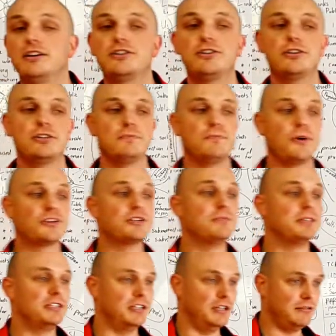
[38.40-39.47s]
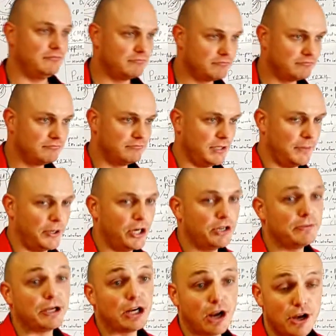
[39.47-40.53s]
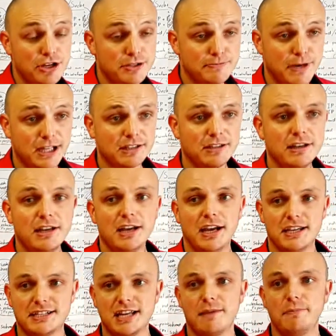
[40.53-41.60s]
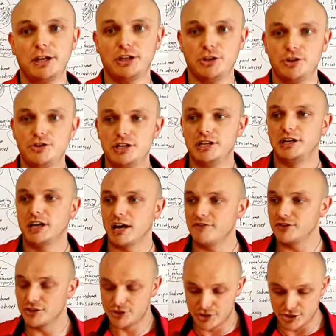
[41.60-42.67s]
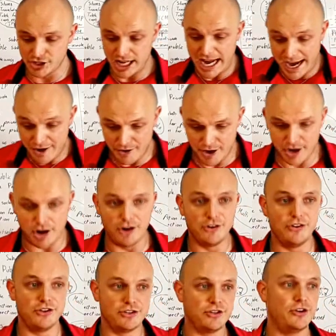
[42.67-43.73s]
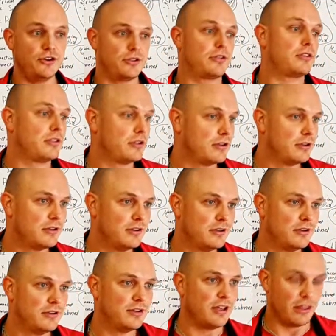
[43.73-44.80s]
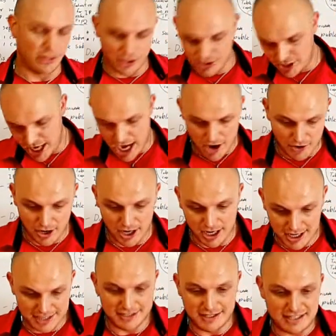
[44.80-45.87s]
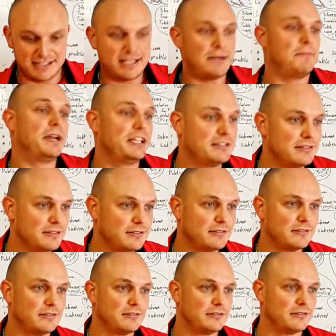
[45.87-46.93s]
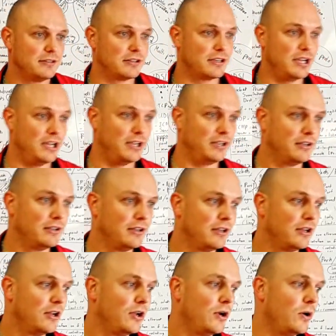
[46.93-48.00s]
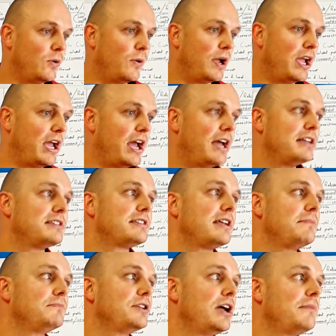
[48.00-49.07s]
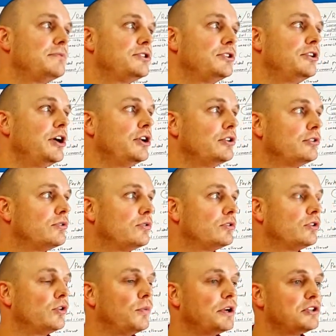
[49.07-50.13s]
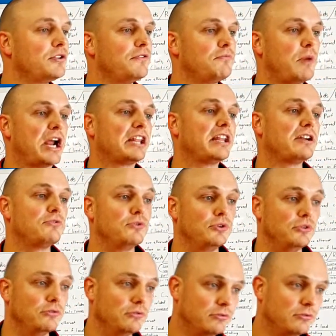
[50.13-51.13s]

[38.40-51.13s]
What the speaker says: a certain proximity. They might not be close, but a subnet usually covers a certain area on this earth. This area is the subnet. Okay. Whereas sometimes you want to sort of break that rule,